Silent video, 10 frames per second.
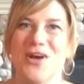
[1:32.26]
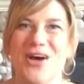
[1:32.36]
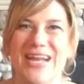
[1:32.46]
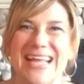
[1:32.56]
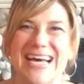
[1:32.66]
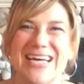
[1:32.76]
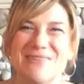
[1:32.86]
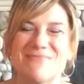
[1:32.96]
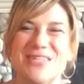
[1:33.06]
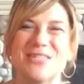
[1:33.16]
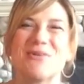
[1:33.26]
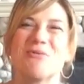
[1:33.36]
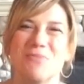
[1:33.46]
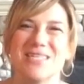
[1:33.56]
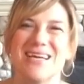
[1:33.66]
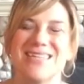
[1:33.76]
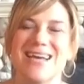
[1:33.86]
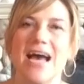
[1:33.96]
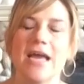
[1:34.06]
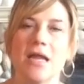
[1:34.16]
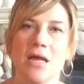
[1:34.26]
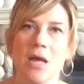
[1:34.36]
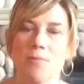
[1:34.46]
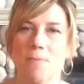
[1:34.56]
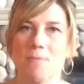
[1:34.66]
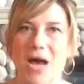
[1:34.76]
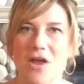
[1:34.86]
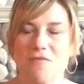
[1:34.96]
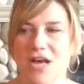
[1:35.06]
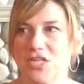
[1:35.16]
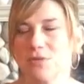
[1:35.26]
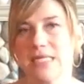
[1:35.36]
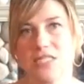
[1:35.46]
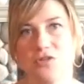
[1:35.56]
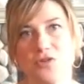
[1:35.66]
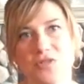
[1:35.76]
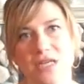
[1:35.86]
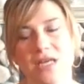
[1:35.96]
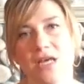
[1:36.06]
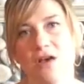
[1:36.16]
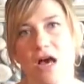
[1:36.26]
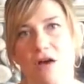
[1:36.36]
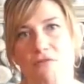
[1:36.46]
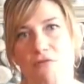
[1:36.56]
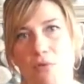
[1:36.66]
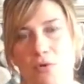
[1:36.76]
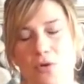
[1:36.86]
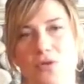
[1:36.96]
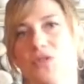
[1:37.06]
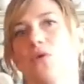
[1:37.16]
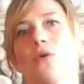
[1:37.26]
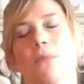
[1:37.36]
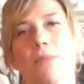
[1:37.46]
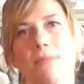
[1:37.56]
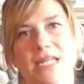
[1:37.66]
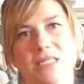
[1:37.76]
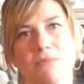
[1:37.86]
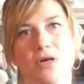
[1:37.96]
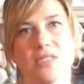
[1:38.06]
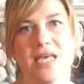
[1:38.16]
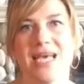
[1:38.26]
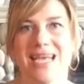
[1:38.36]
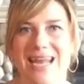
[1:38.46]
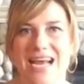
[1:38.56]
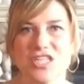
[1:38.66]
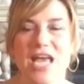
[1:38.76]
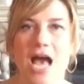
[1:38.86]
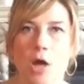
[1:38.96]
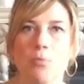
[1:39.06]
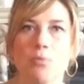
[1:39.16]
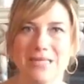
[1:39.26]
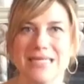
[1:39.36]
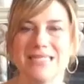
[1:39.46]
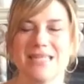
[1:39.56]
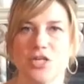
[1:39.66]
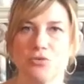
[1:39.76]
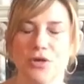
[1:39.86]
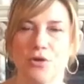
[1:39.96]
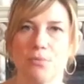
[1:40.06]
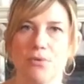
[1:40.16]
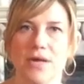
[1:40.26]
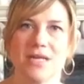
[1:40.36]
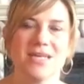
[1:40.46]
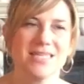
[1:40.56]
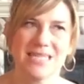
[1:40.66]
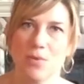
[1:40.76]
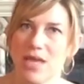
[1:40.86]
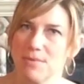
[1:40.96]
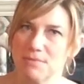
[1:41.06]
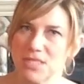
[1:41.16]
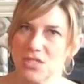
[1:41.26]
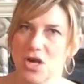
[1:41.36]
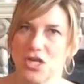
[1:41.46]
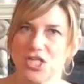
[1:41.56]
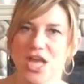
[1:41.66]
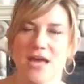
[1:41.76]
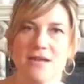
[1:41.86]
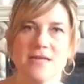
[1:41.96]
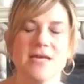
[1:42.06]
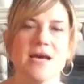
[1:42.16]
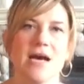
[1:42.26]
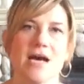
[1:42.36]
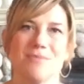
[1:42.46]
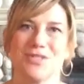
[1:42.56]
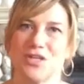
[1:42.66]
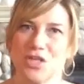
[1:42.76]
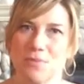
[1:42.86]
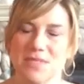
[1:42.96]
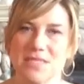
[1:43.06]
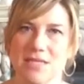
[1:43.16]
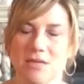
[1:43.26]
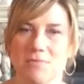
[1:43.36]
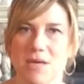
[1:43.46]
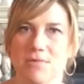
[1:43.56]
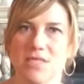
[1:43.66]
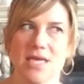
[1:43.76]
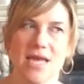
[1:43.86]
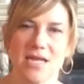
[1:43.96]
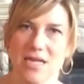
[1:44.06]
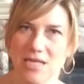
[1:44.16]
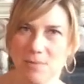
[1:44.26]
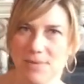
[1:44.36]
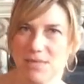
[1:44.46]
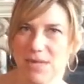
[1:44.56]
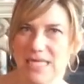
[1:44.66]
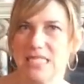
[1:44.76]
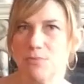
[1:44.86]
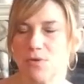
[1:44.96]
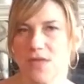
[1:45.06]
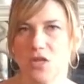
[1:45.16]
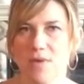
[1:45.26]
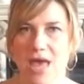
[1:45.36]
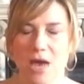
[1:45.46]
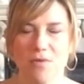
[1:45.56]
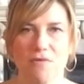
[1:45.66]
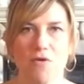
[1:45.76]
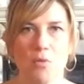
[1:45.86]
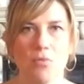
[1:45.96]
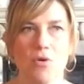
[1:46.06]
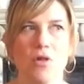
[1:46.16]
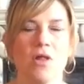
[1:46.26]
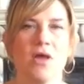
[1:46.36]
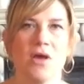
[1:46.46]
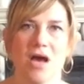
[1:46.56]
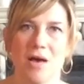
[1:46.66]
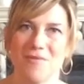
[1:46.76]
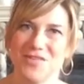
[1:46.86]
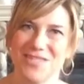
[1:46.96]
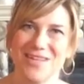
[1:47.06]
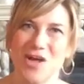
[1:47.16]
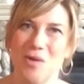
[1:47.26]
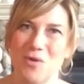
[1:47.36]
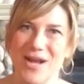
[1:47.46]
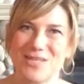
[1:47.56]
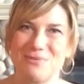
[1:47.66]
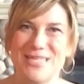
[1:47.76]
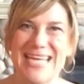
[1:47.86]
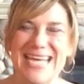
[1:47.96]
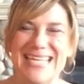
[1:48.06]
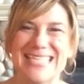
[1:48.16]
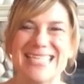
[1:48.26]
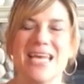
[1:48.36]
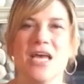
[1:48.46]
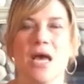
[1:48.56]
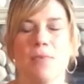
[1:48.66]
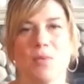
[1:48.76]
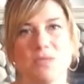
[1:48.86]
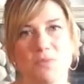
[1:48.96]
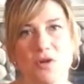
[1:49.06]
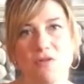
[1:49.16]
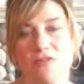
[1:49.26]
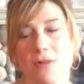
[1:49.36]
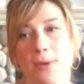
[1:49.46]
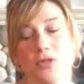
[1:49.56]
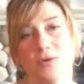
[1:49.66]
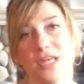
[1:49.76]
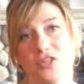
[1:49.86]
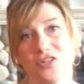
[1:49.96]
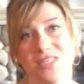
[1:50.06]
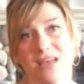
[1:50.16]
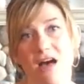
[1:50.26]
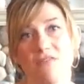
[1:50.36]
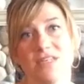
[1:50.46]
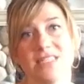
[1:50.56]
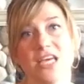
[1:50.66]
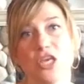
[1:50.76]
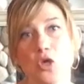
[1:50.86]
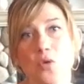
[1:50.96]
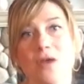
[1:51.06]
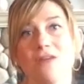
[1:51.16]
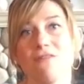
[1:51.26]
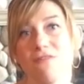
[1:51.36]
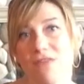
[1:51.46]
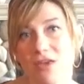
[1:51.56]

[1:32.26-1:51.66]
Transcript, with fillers: a, on a bungee cord would be to untie it. But myofascial release or using uh, foam rolls or medicine balls can actually help release that trigger point. Same way a massage can. Um, massage therapist is going to be able to get in a little bit probably deeper than you can with a foam roll. Um, obviously, a lot more expertise. But what's beautiful about doing it to yourself is that you can feel